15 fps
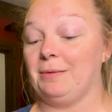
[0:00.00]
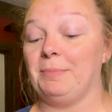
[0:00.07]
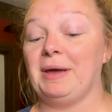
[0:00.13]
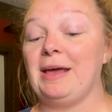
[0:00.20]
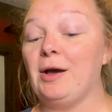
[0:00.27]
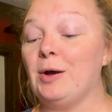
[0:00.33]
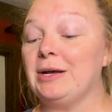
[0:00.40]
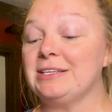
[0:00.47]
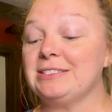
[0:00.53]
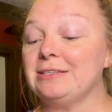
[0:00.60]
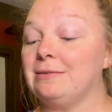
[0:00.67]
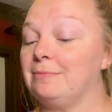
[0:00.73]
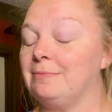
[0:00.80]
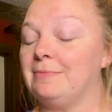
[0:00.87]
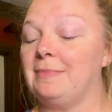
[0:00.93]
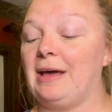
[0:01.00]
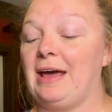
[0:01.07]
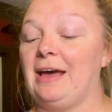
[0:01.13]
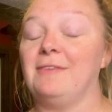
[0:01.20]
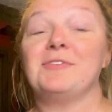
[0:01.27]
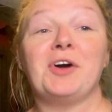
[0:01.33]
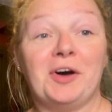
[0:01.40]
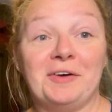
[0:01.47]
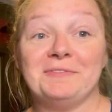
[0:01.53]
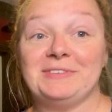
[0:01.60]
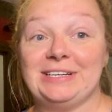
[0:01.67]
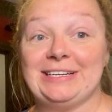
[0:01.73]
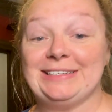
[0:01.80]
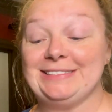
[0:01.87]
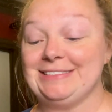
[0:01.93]
be awesome. I have
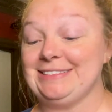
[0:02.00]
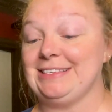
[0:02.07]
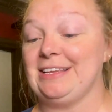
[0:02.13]
confidence.